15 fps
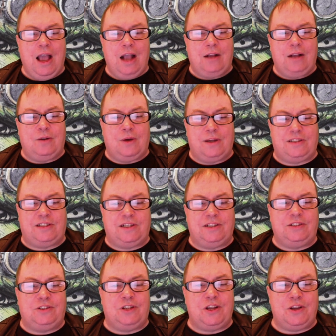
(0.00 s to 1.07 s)

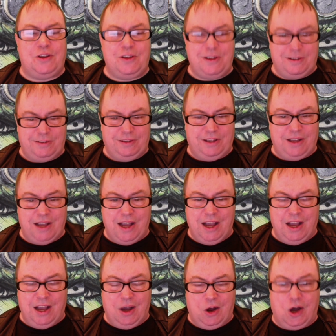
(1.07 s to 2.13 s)
Question 2.
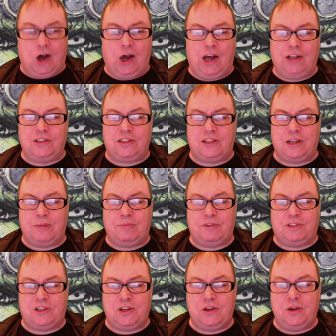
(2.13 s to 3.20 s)
Answer number
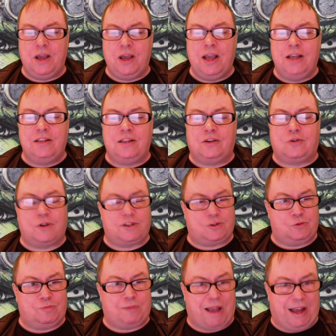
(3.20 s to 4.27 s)
2. The
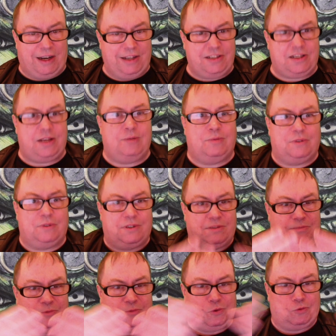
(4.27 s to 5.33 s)
Crystal Palace. It
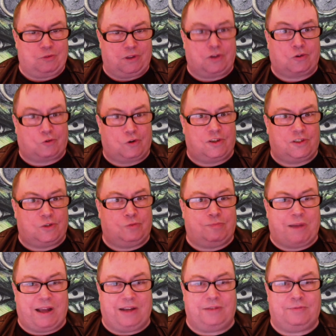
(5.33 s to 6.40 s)
was called the Crystal
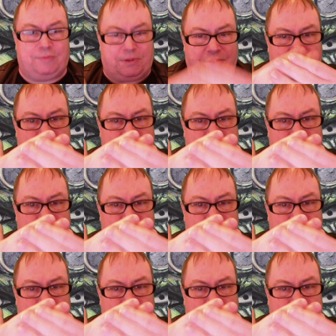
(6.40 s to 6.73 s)
Palace because it